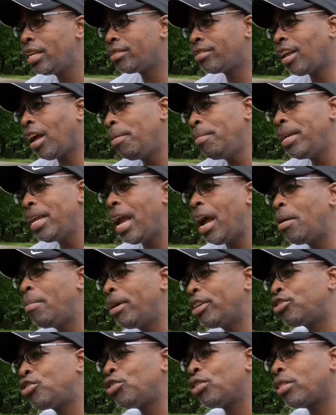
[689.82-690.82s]
tell me how
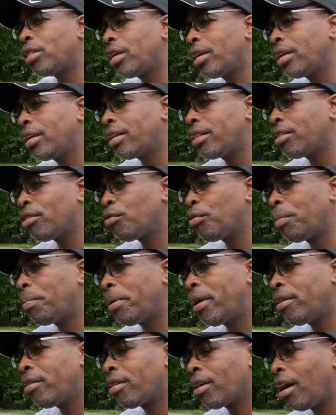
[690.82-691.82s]
much you think the
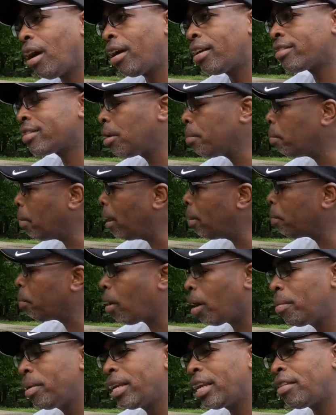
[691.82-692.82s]
repair cost. I'd
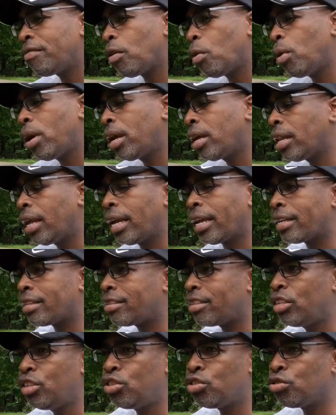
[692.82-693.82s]
probably give away like a
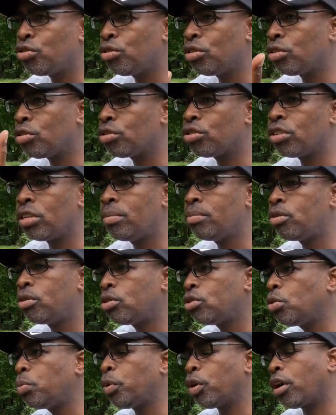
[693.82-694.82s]
t-shirt or some
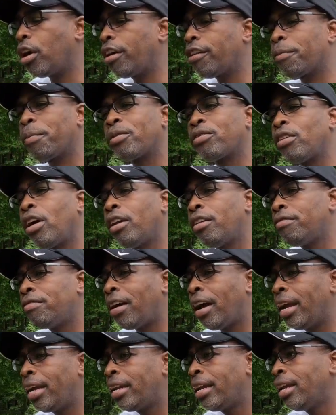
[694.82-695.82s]
Supercars
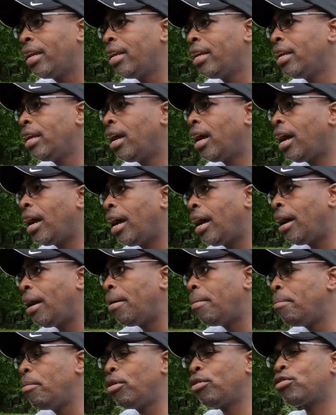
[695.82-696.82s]
Personified
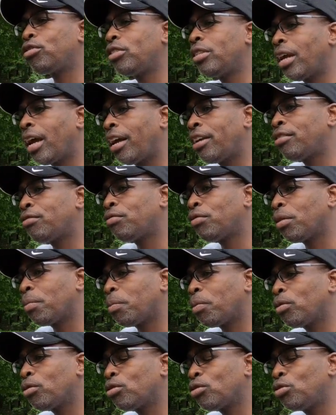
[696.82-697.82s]
merchandise for the
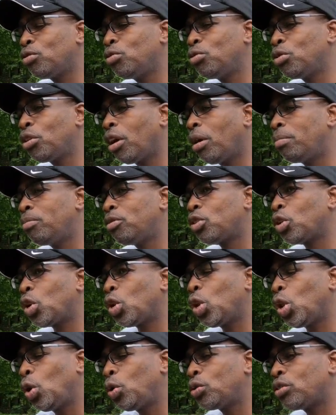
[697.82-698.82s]
person who comes
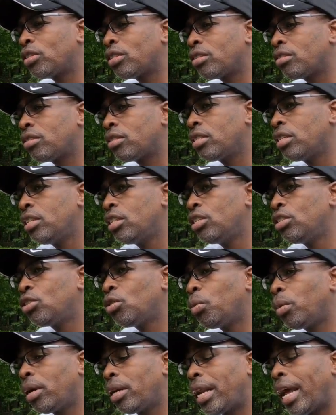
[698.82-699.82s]
closest to
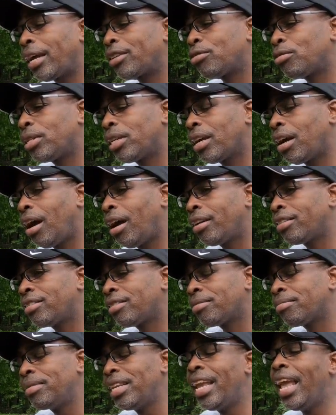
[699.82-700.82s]
what it actually costs.
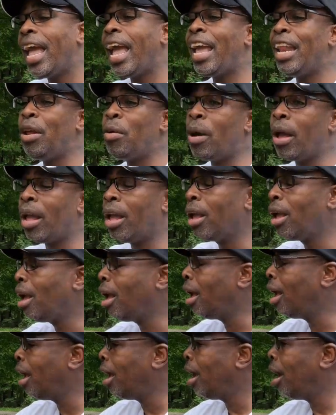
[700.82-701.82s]
Anyway,
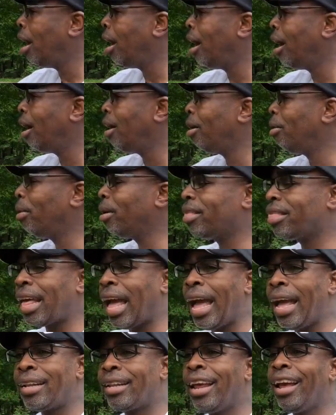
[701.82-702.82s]
with
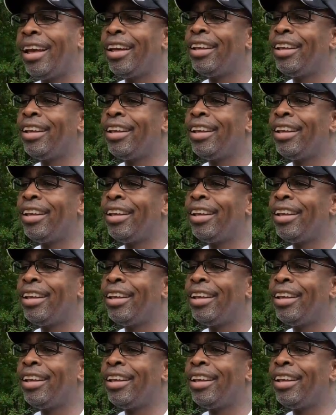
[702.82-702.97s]
that,